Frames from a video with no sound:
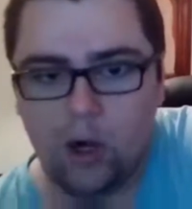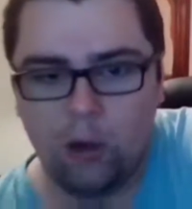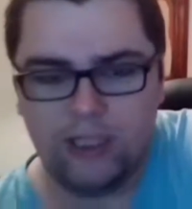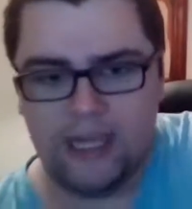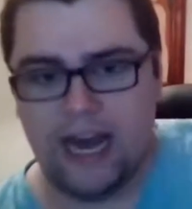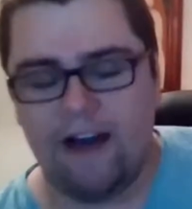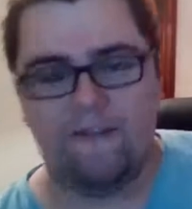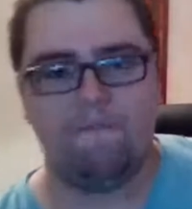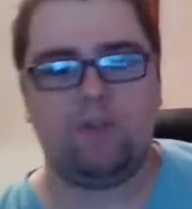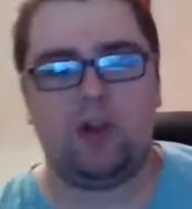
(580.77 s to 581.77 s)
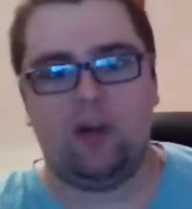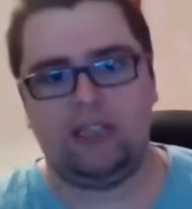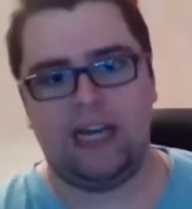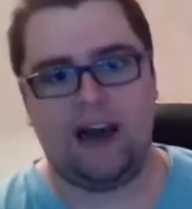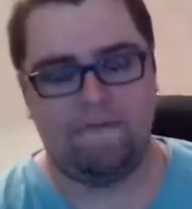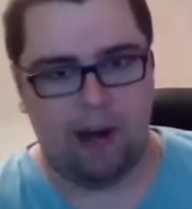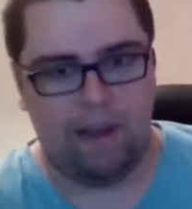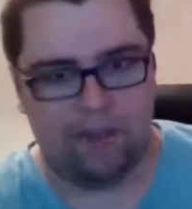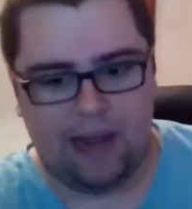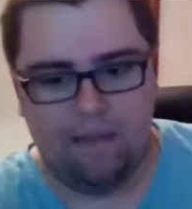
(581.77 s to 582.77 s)
closing half closing half
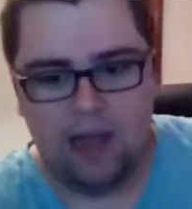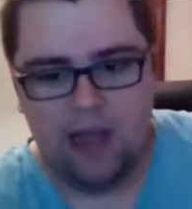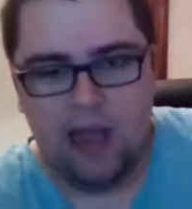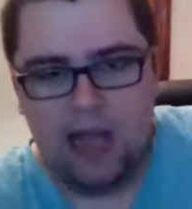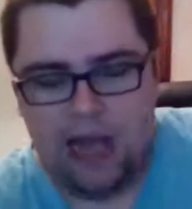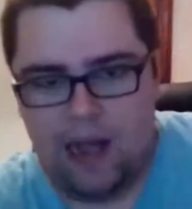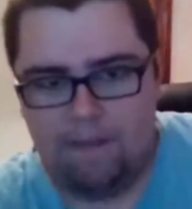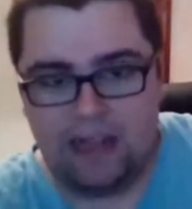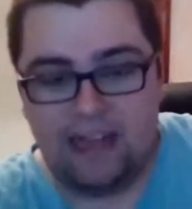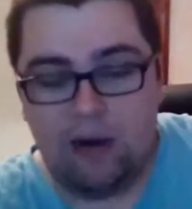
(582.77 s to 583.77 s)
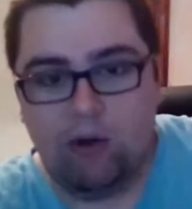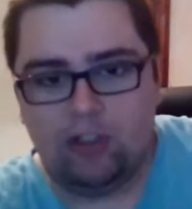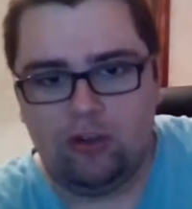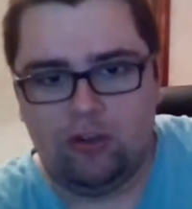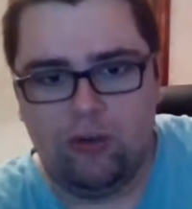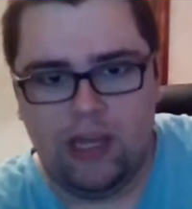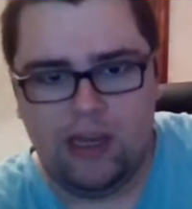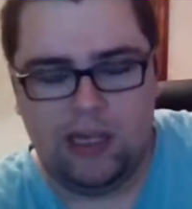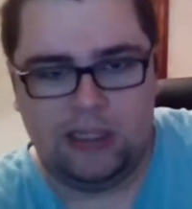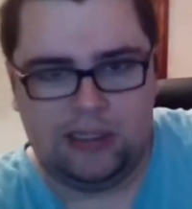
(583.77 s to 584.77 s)
prep time. Uh, and then what you're
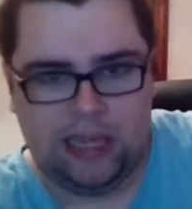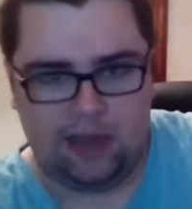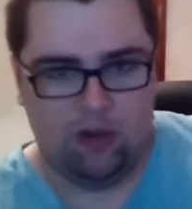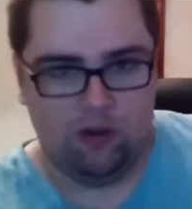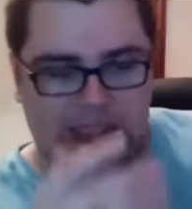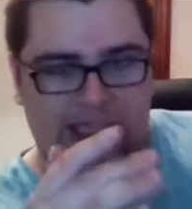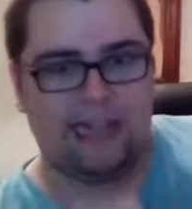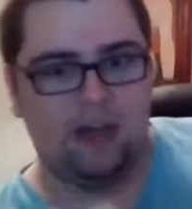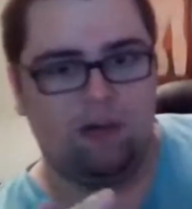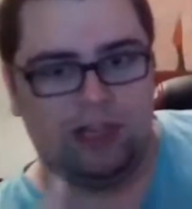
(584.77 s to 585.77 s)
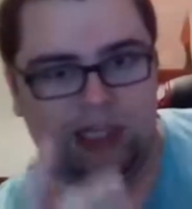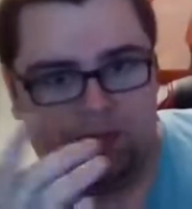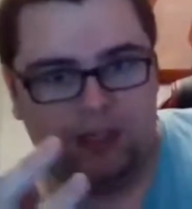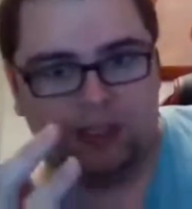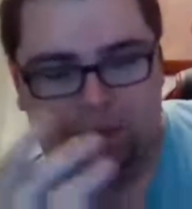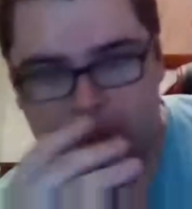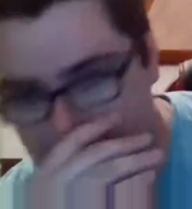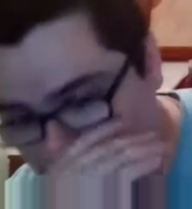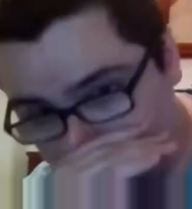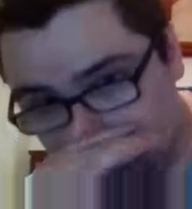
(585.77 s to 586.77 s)
doing is like you're standing with this piece of
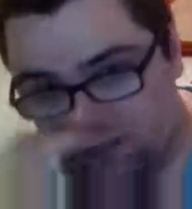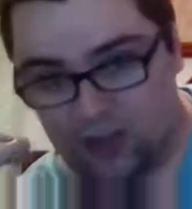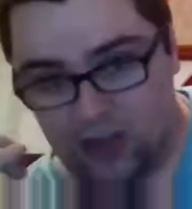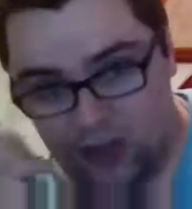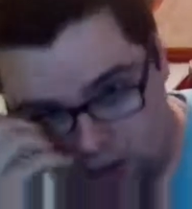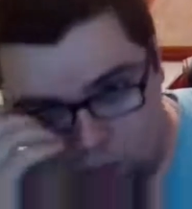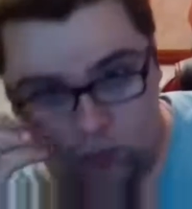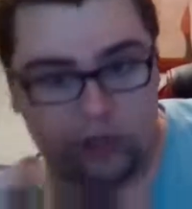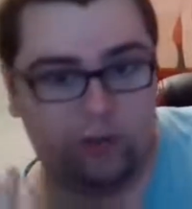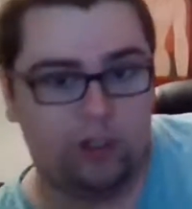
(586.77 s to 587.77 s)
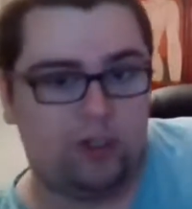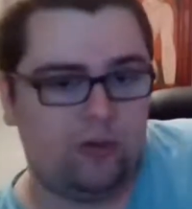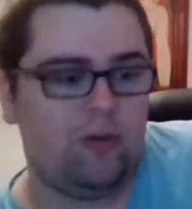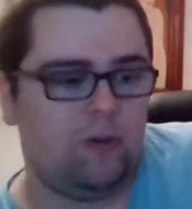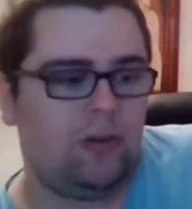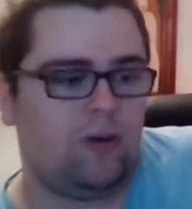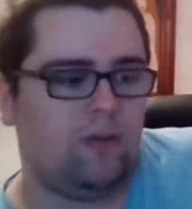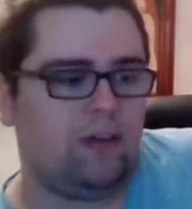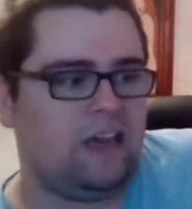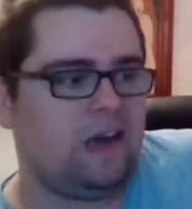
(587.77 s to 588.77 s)
paper uh, which which you
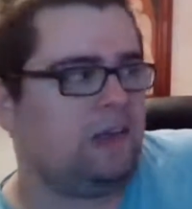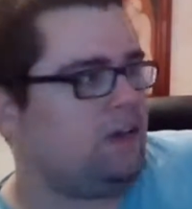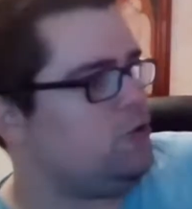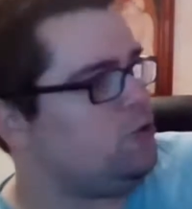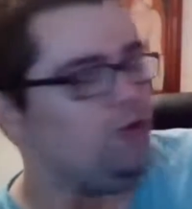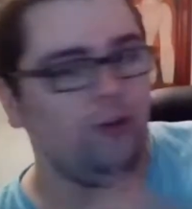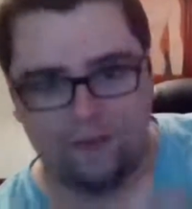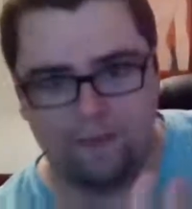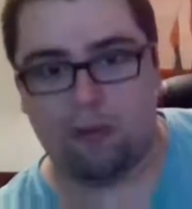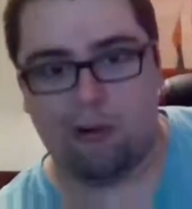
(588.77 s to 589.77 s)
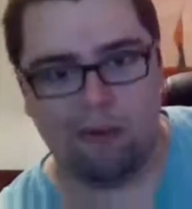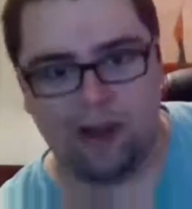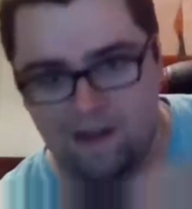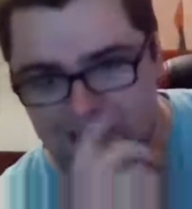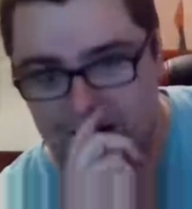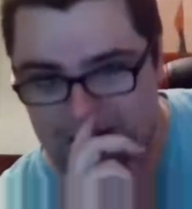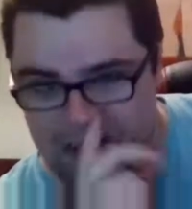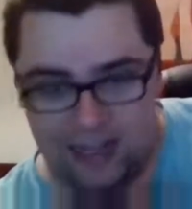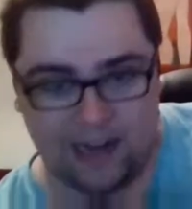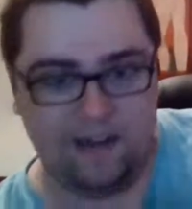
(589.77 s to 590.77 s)
you you you should have probably
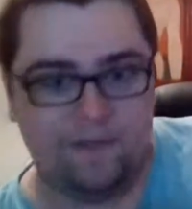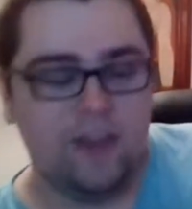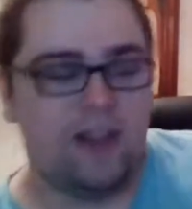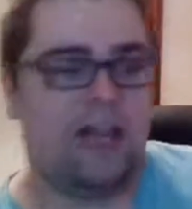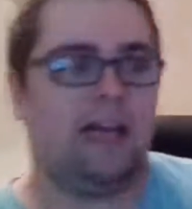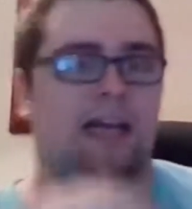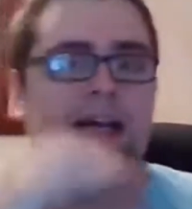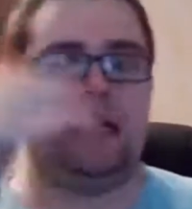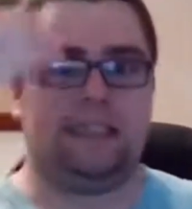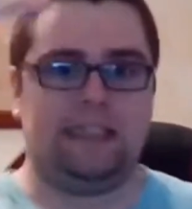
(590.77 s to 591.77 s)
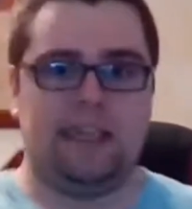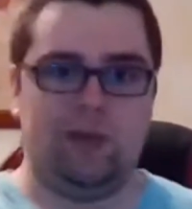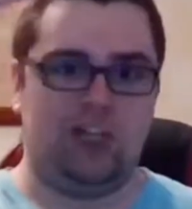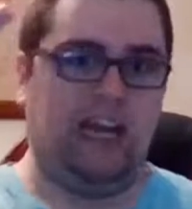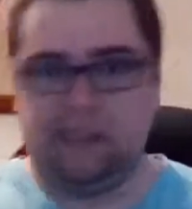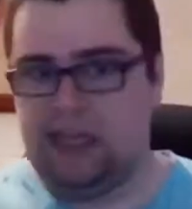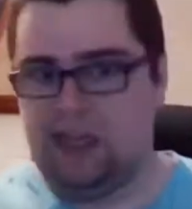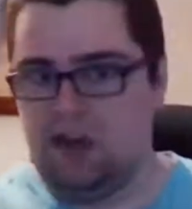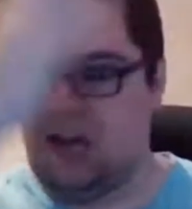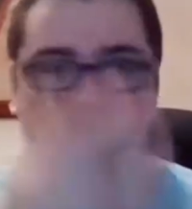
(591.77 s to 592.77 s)
uh, done, uh, as I said, which has
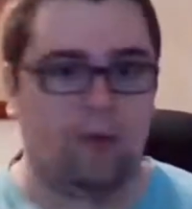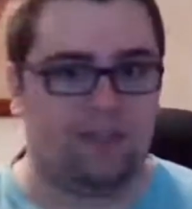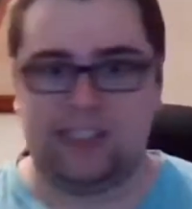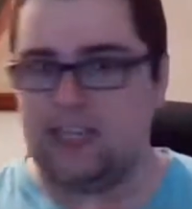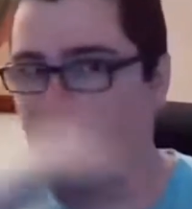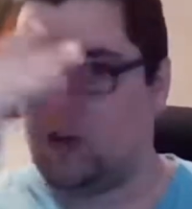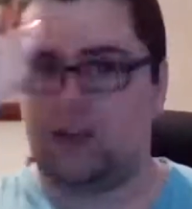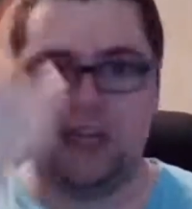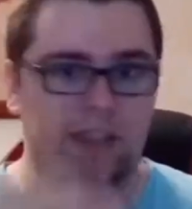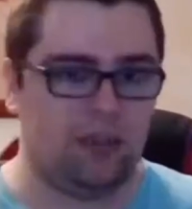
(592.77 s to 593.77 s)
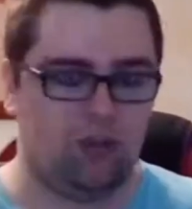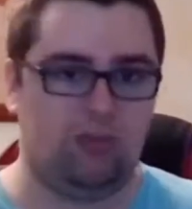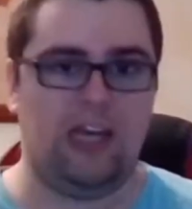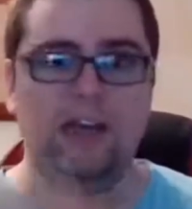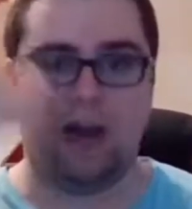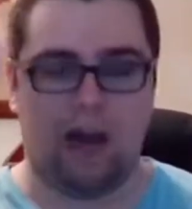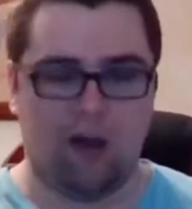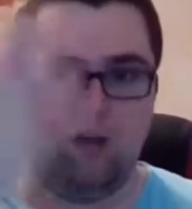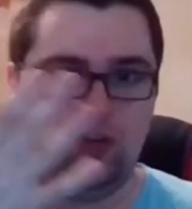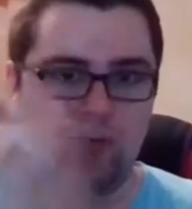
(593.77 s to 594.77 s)
like a couple of several things that you think
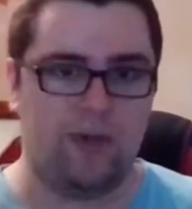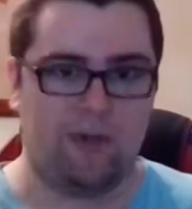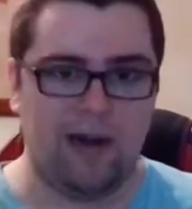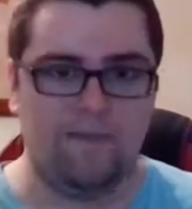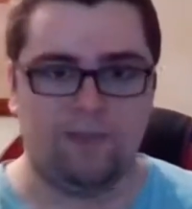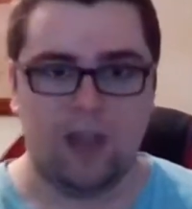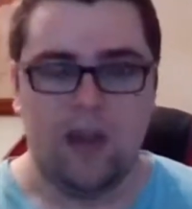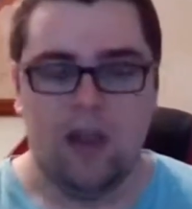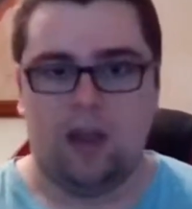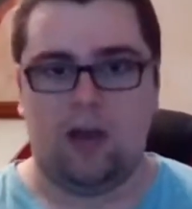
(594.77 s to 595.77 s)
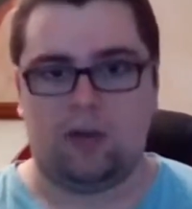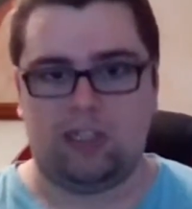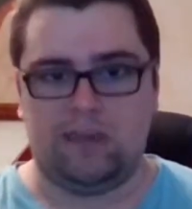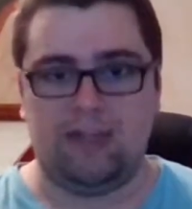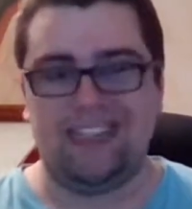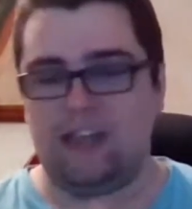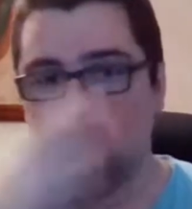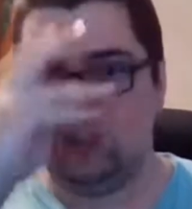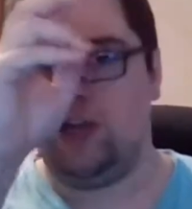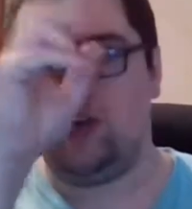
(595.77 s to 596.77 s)
are going to be run. or something is
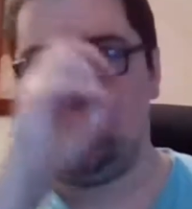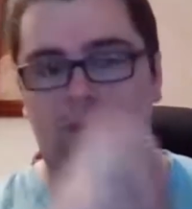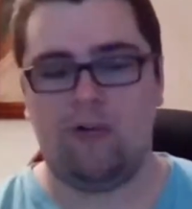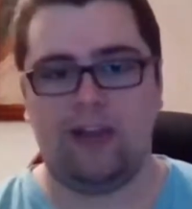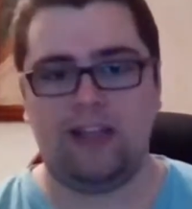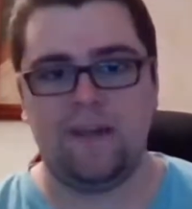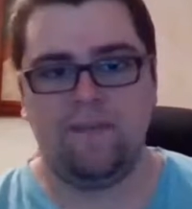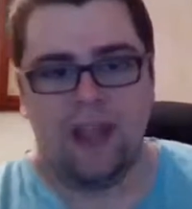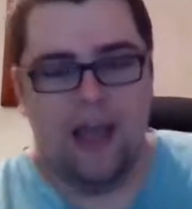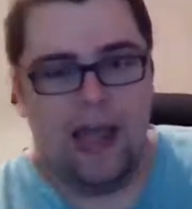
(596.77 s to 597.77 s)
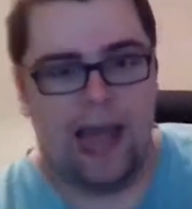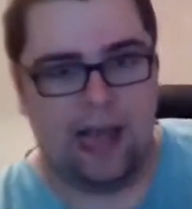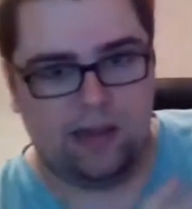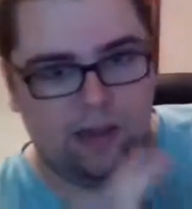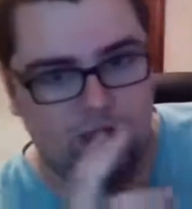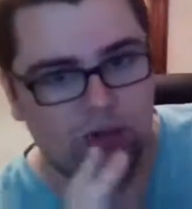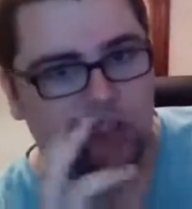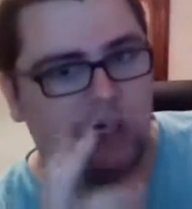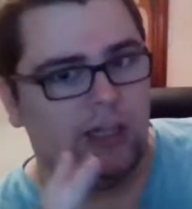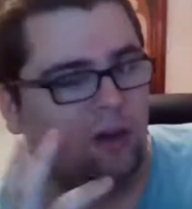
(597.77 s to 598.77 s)
usually enumerate them. And
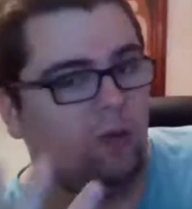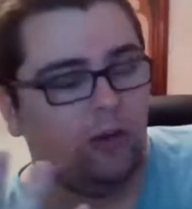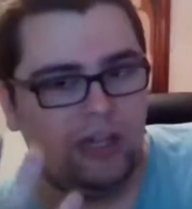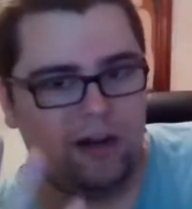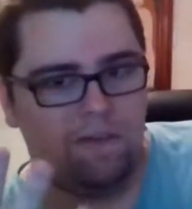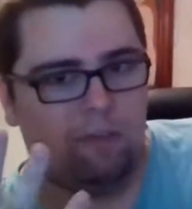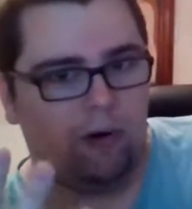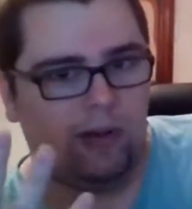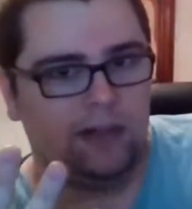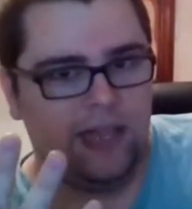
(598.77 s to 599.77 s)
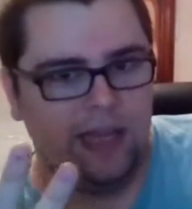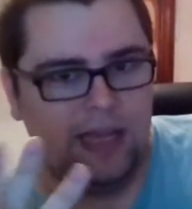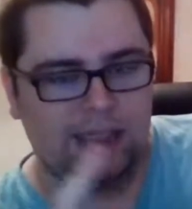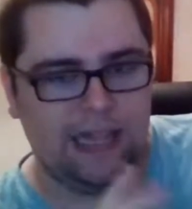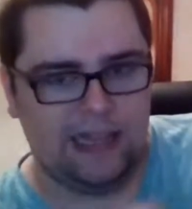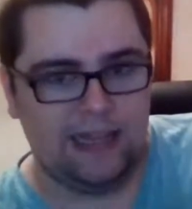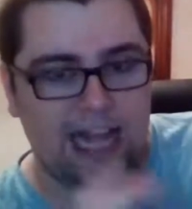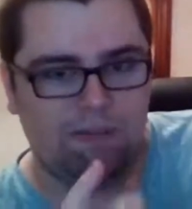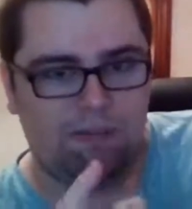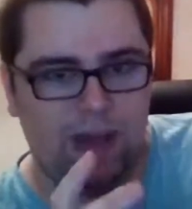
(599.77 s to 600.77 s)
usually the good and important thing is that
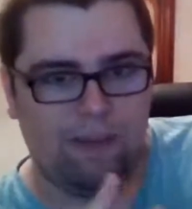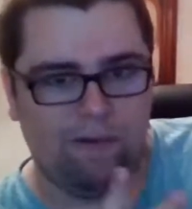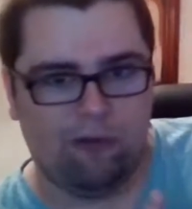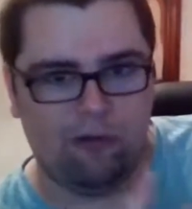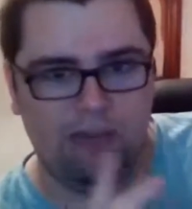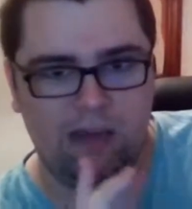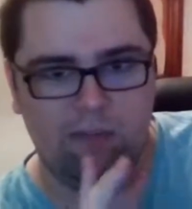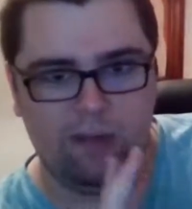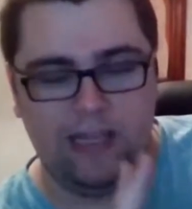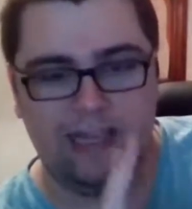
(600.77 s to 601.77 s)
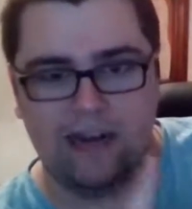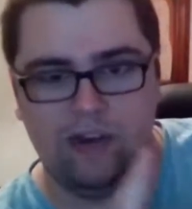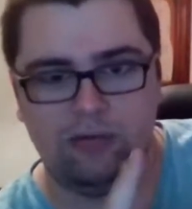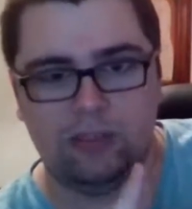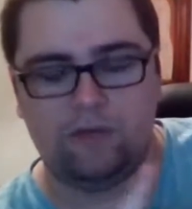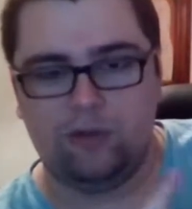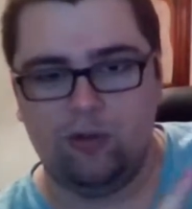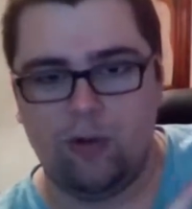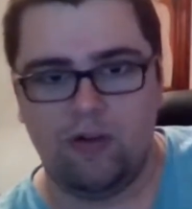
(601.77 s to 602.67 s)
that paper for me will be then used to